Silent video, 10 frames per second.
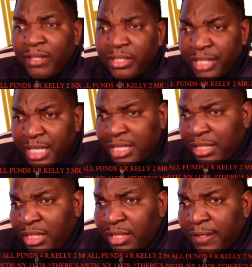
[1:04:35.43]
Yes, I
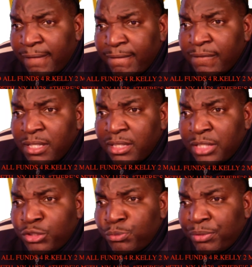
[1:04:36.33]
did.
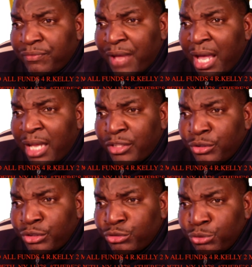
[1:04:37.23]
Did you provide
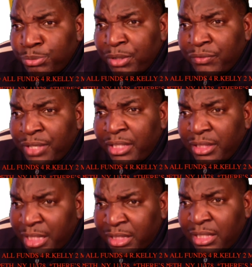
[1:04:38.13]
your true birth date?
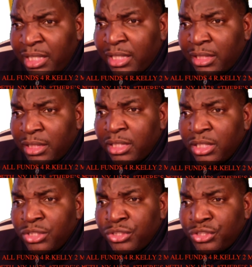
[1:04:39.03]
Yes, I did.
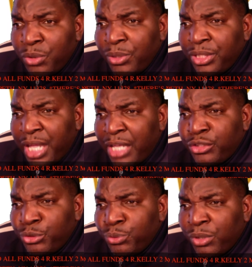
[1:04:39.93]
Showing
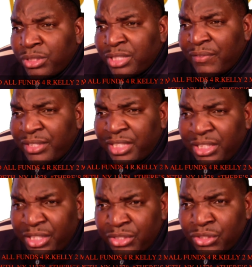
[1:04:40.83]
that you were
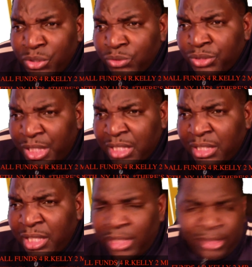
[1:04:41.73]
17 years old? Yes, I
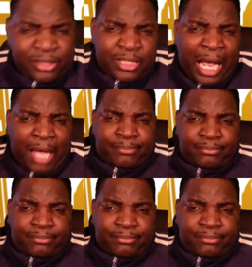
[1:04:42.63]
did. Stop.